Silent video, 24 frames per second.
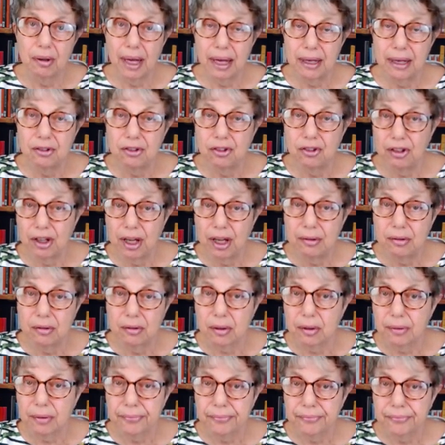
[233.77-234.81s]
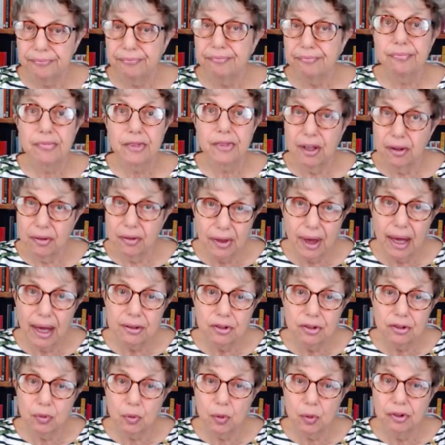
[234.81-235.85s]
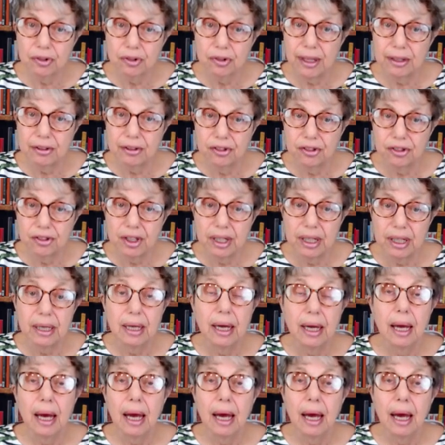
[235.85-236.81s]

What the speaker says: and general. That's what I see.